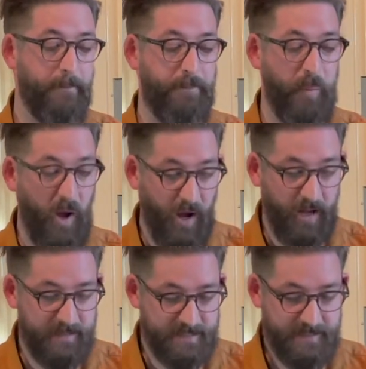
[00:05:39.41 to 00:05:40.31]

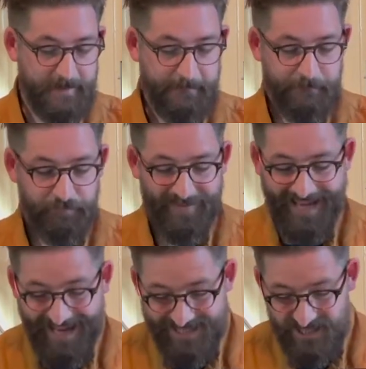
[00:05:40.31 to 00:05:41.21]
but
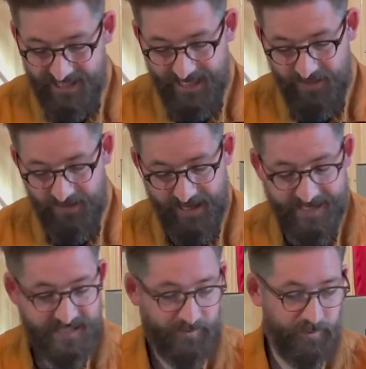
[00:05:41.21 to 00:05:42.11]
actually in the
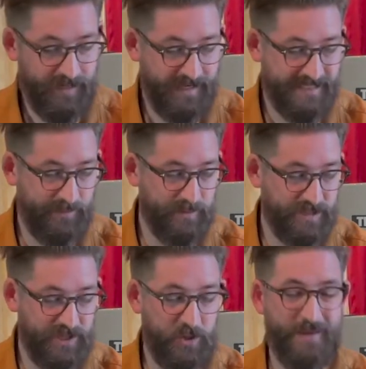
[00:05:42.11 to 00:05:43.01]
end I realised it
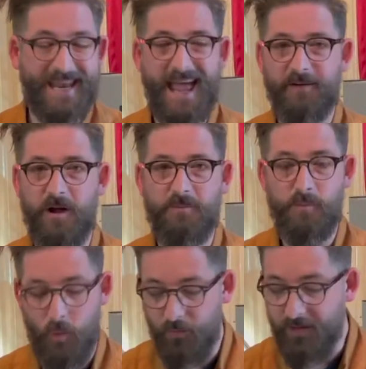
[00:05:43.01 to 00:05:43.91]
was human error
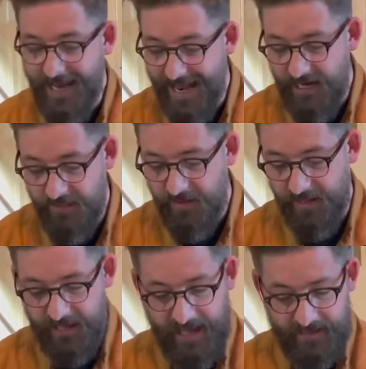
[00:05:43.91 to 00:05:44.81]
more than
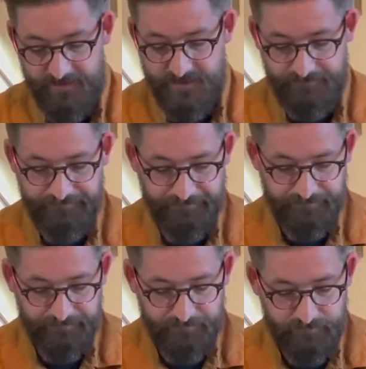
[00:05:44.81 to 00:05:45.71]
anything else.
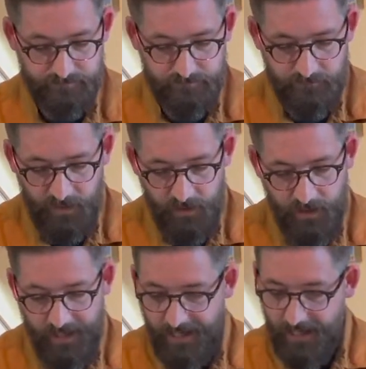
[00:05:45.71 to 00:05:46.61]
A
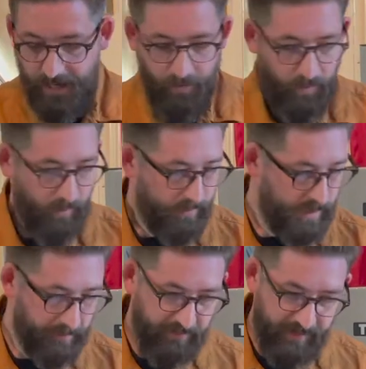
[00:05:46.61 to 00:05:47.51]

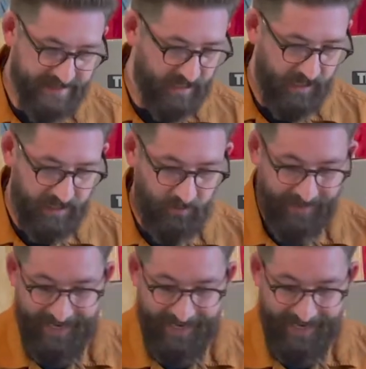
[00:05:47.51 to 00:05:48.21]
couple of things that are quite